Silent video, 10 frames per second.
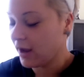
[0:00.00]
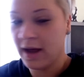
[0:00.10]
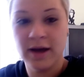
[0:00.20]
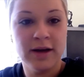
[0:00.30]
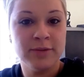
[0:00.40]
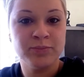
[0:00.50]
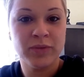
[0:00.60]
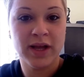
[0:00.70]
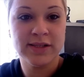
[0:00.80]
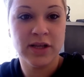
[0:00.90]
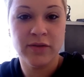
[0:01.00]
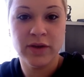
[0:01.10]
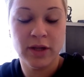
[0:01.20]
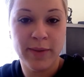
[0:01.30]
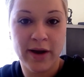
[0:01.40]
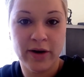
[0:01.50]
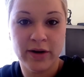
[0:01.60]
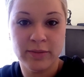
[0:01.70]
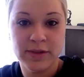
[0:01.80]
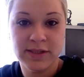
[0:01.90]
I guess I'll give you a little
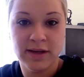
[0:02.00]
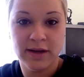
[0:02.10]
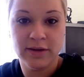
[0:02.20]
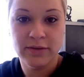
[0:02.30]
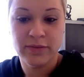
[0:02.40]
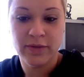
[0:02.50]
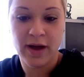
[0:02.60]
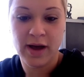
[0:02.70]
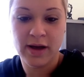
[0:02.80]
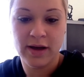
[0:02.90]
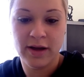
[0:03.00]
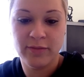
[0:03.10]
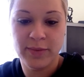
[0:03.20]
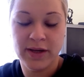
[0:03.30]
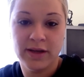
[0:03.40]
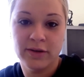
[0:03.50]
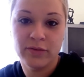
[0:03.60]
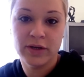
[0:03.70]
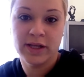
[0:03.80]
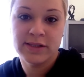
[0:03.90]
background on myself. I've been
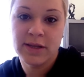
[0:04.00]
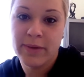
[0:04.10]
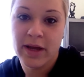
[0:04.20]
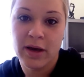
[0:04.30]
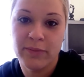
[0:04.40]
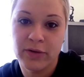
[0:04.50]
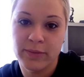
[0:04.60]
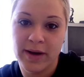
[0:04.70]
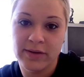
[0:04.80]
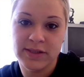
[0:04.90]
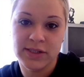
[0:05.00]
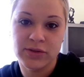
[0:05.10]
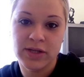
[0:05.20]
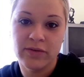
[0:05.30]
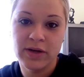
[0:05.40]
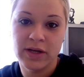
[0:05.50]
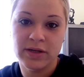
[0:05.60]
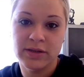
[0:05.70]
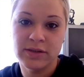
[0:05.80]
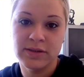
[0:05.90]
freelancing makeup for about 6 or 7
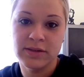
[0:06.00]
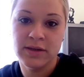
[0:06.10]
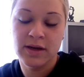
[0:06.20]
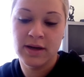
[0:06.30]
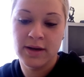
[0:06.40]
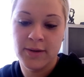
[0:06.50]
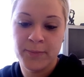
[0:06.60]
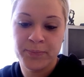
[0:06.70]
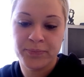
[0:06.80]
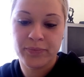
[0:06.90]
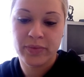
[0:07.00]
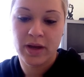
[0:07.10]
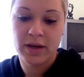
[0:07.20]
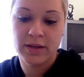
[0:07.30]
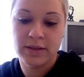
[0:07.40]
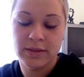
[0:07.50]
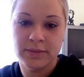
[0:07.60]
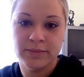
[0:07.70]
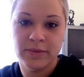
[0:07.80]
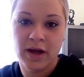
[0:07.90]
years.
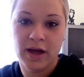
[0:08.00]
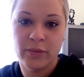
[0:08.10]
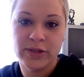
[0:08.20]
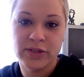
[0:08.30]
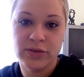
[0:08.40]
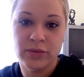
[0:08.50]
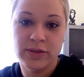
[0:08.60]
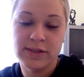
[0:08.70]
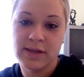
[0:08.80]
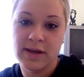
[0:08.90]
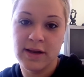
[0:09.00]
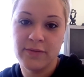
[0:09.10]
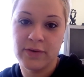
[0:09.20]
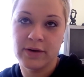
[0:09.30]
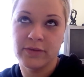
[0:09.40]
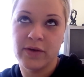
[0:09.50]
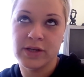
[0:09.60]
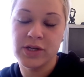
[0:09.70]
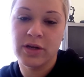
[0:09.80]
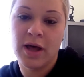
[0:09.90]
I went to school in the city for
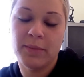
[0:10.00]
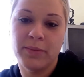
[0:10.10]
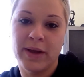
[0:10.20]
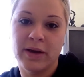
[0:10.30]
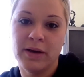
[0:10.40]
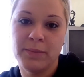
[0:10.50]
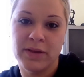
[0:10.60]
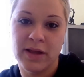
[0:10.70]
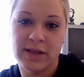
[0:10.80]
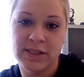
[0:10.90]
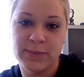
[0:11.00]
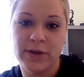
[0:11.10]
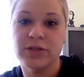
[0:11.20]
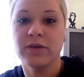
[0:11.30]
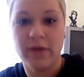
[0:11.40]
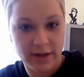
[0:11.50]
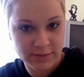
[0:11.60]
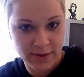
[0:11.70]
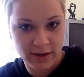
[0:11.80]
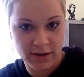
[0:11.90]
fashion and glamour makeup and then special effects
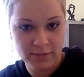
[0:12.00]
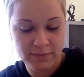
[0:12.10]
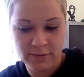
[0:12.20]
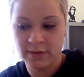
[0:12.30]
makeup.